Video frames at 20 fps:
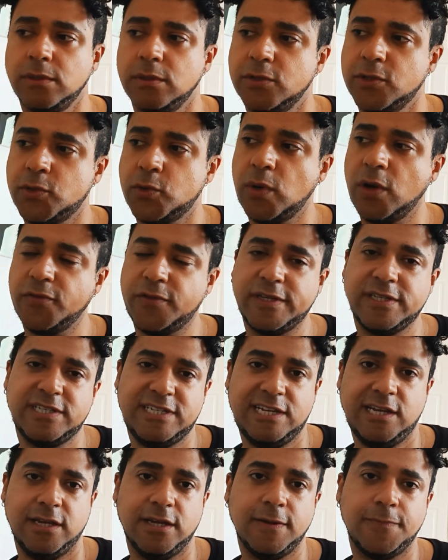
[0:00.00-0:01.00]
throughout
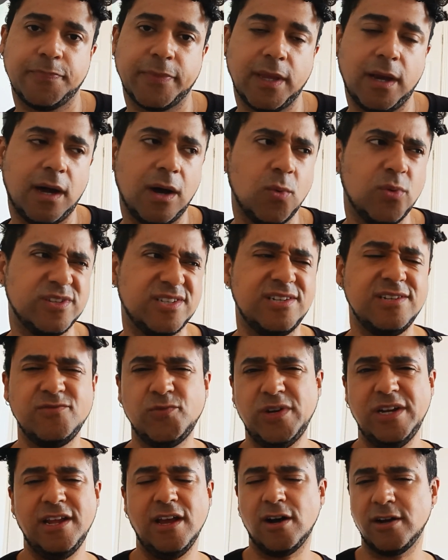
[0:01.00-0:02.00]
this year, I
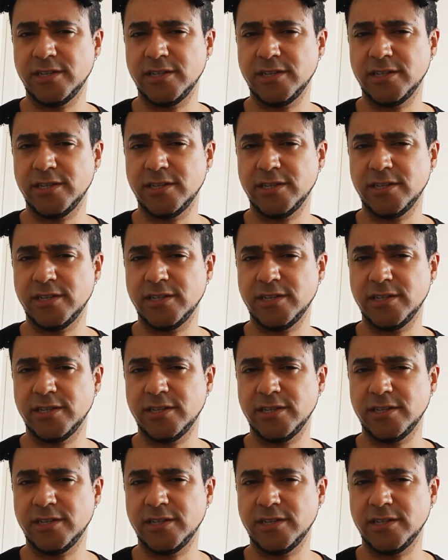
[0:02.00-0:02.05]
wasn't really